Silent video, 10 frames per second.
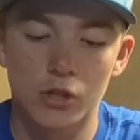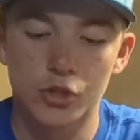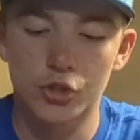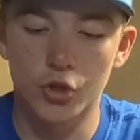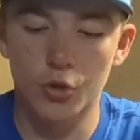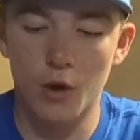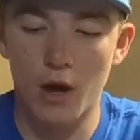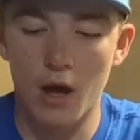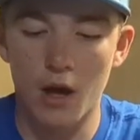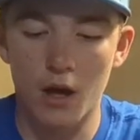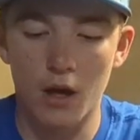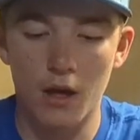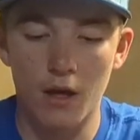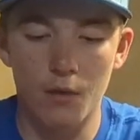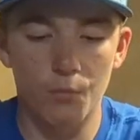So
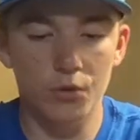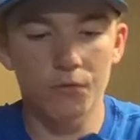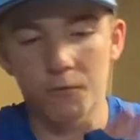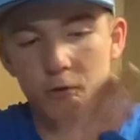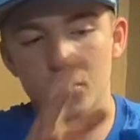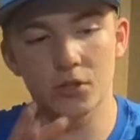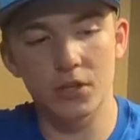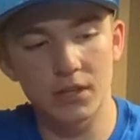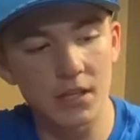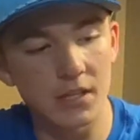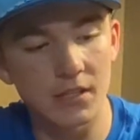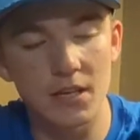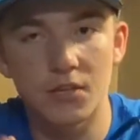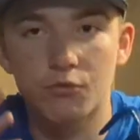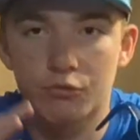when you first look at this,
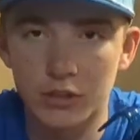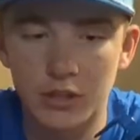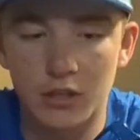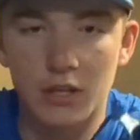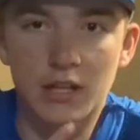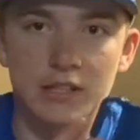it's really good.